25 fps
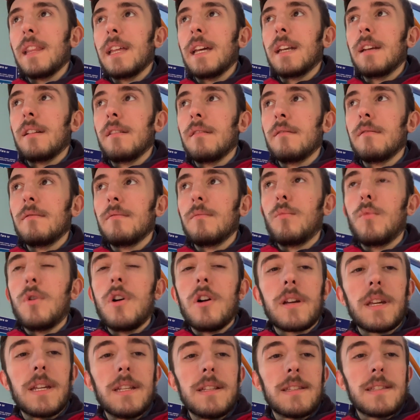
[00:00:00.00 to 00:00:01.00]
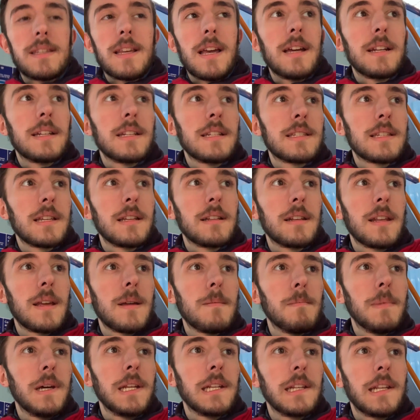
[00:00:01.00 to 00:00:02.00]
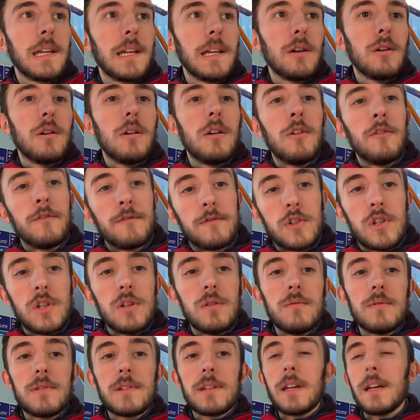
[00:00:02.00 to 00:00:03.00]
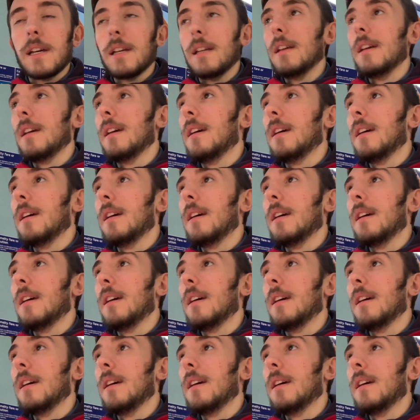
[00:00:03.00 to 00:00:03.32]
then working Saturday, Sunday, Monday, off Tuesday.